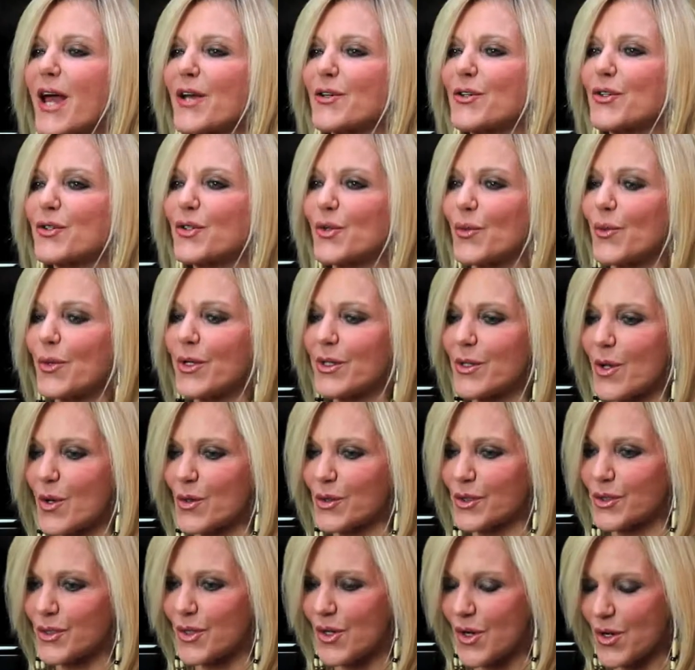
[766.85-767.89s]
Dr.
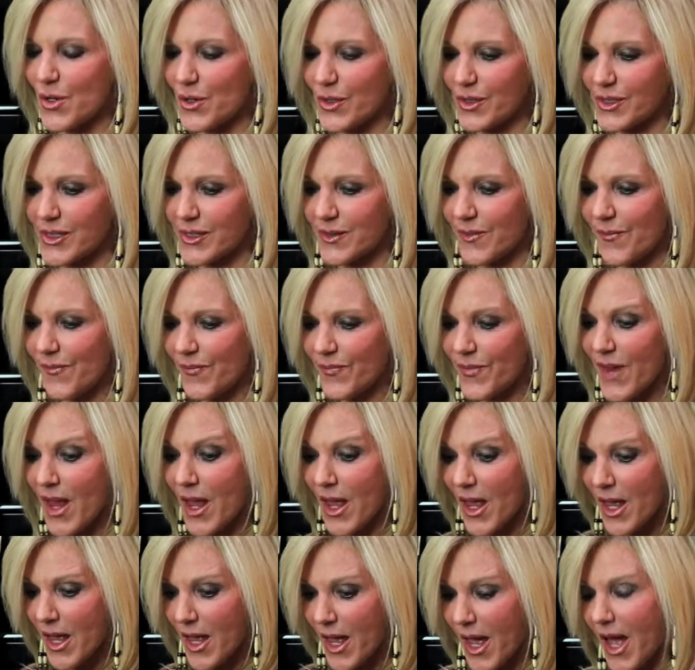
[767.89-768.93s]
Terino's nurse,
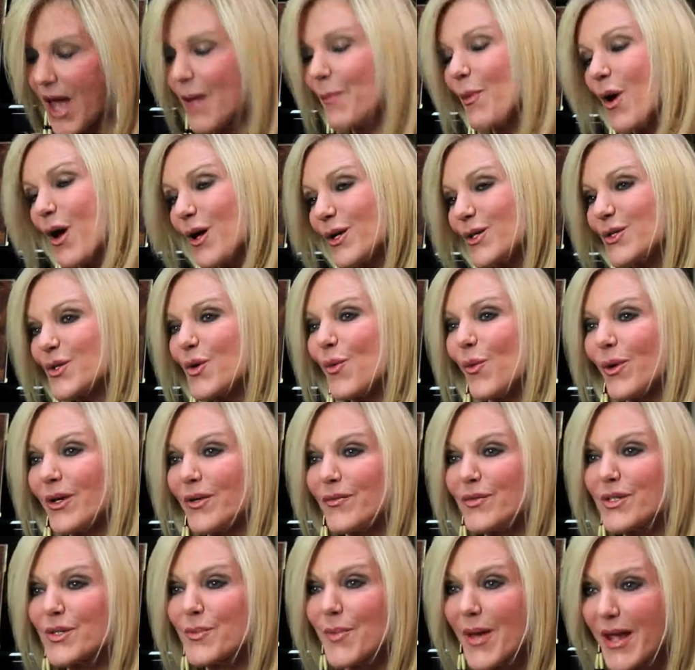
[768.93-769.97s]
I'm also
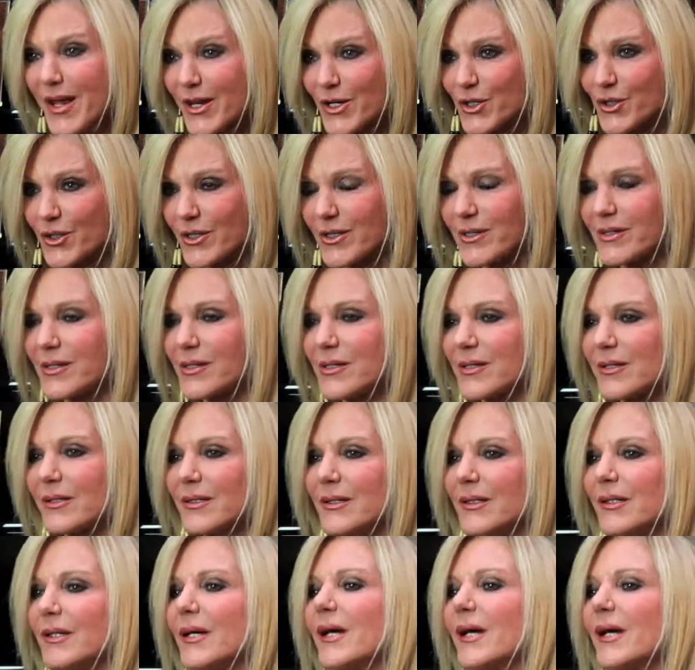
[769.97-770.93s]
one of his patients.